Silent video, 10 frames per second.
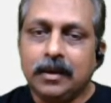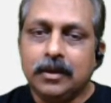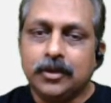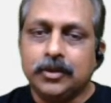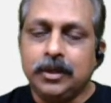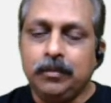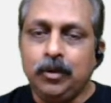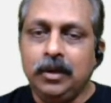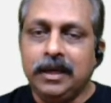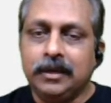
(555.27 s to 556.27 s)

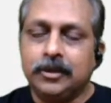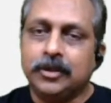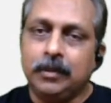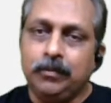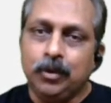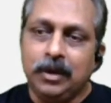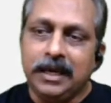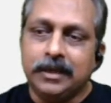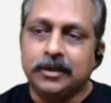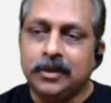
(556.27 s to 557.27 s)
Stimulant,
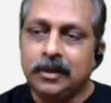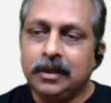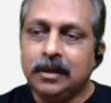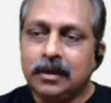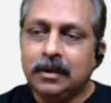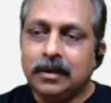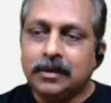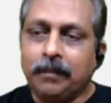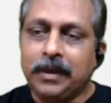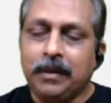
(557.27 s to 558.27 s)
stimulate.
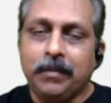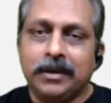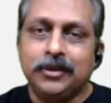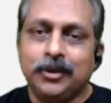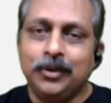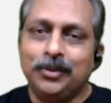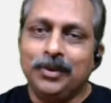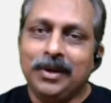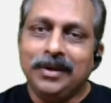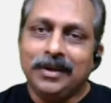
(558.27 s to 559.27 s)
Something makes you
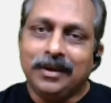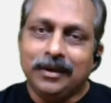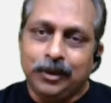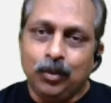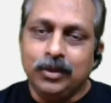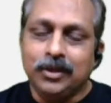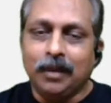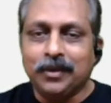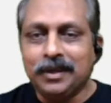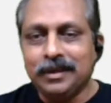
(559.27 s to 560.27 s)
do
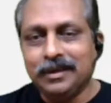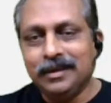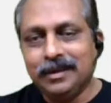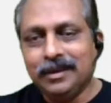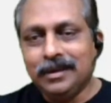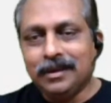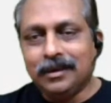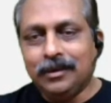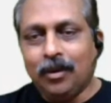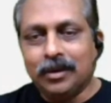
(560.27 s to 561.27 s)
something.
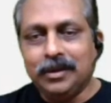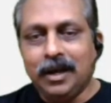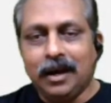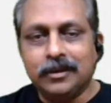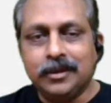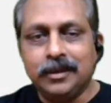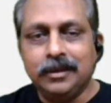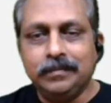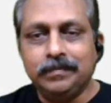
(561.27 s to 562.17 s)
Not the answer.